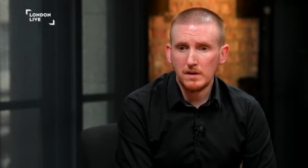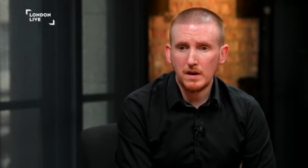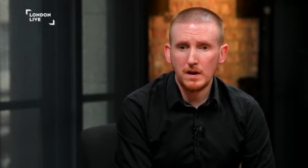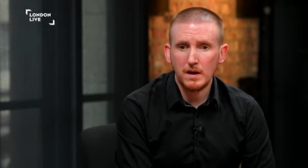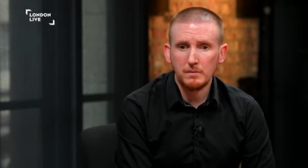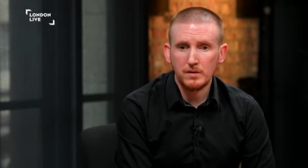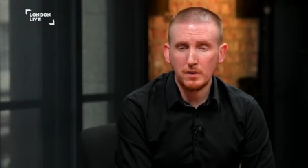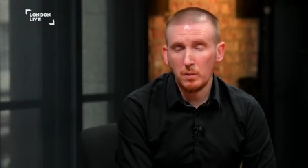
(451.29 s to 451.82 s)

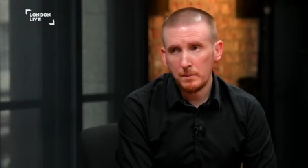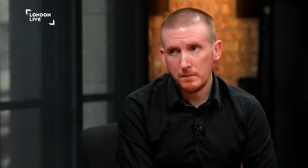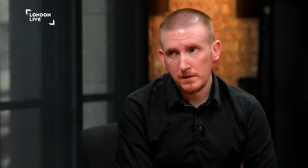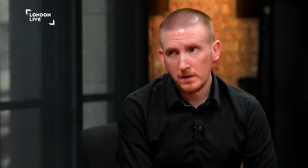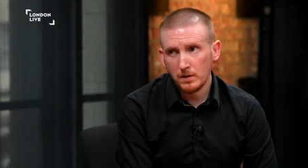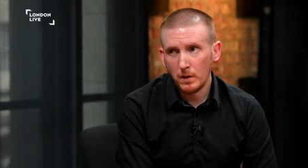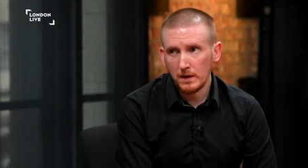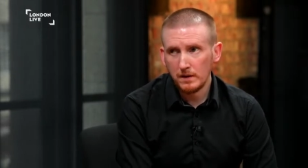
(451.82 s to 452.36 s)
so the Women's
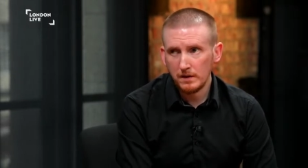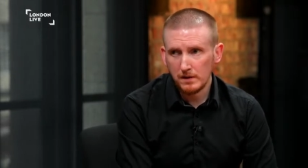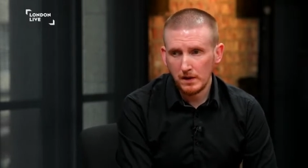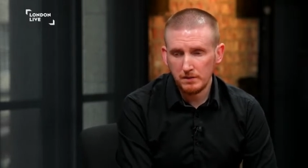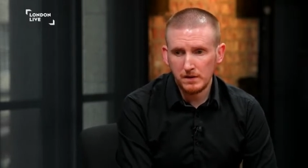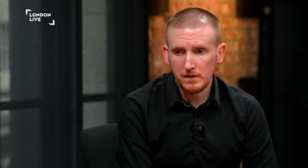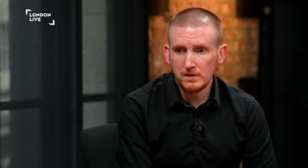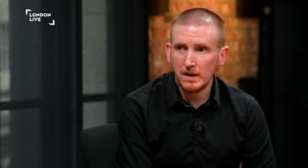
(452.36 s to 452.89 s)
and Equalities
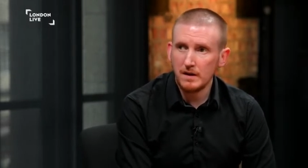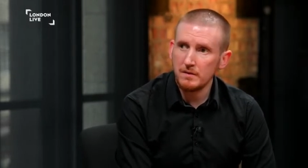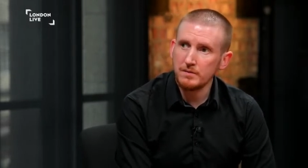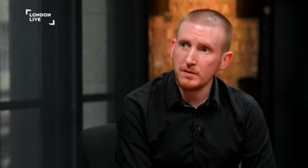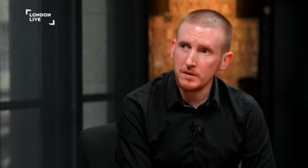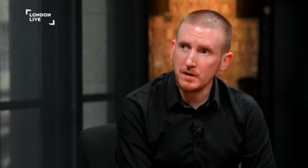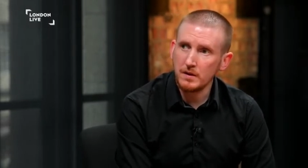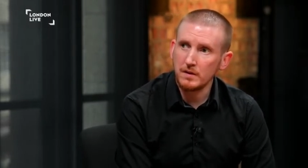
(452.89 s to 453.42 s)
Office, have
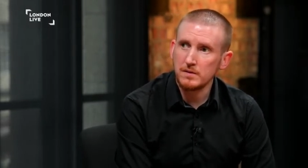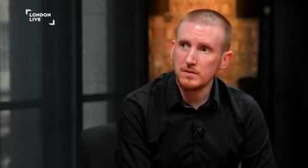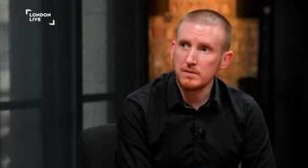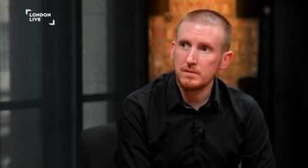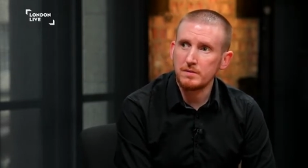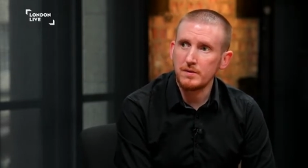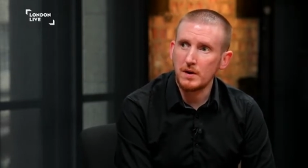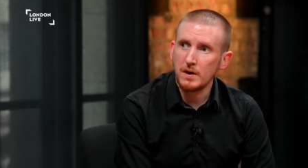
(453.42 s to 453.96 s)
funded us
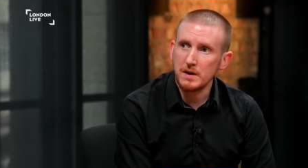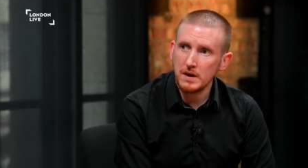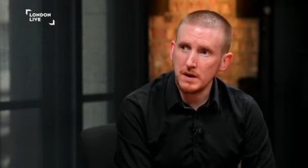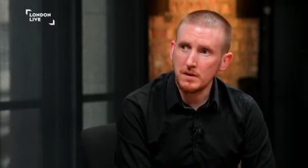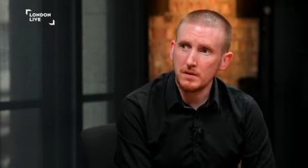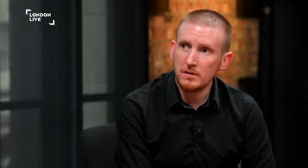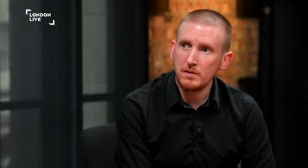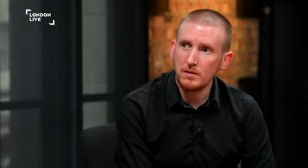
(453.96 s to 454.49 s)
for a
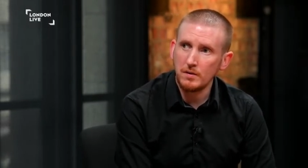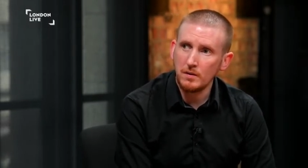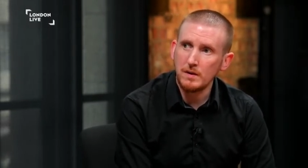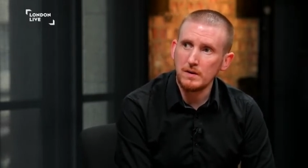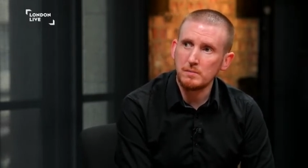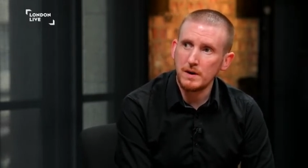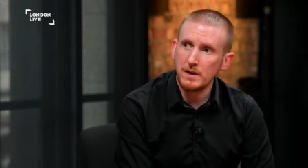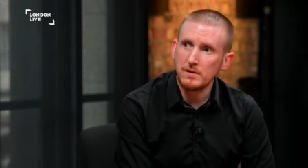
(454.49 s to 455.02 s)
year to do
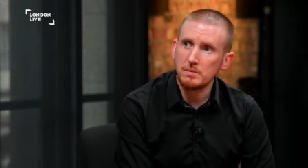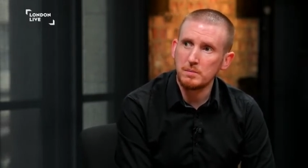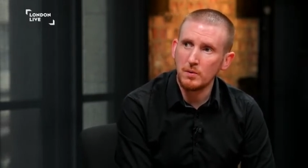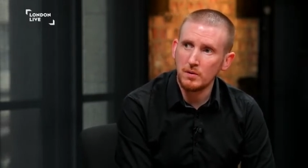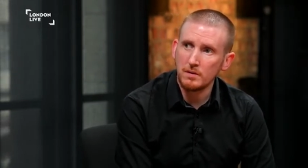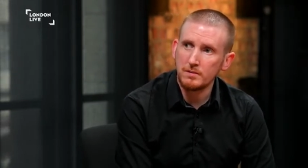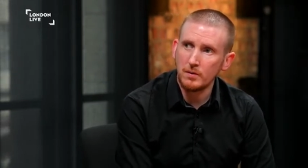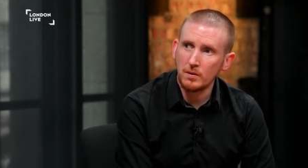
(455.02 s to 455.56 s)
these peer
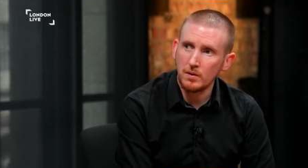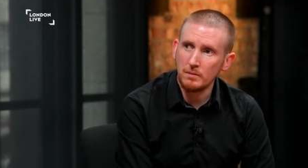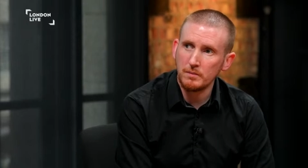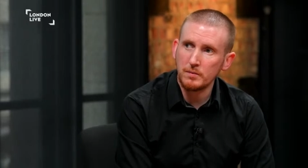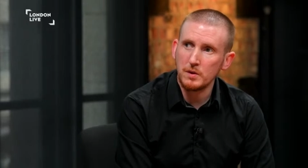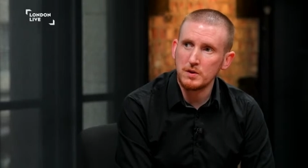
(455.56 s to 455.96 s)
support forums,